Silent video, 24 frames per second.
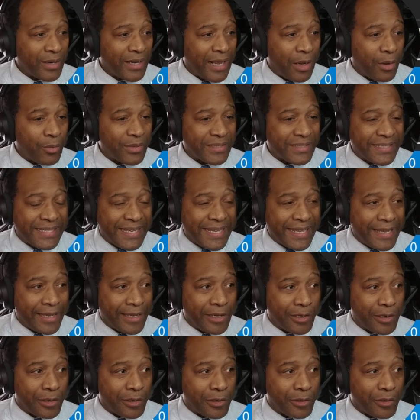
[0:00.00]
I was
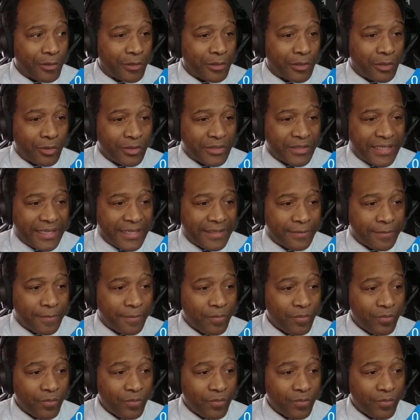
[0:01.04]
here, close it.